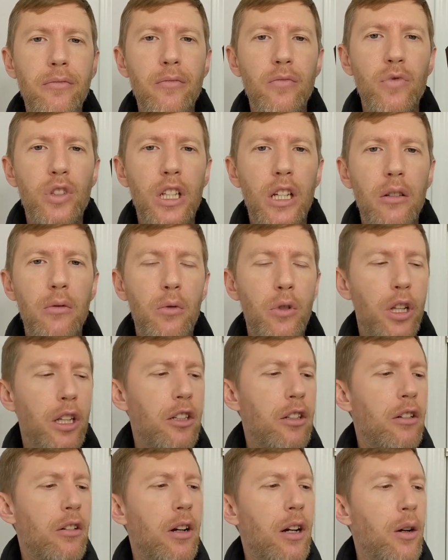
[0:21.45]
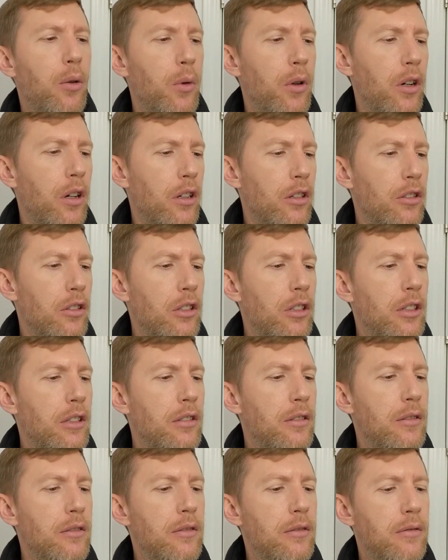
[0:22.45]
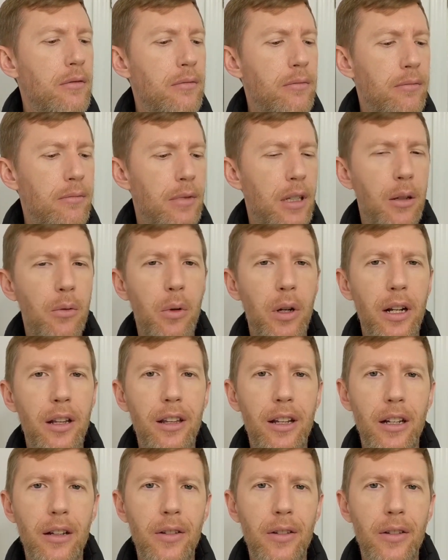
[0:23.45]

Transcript: We'll let you know how it works and what I think of it.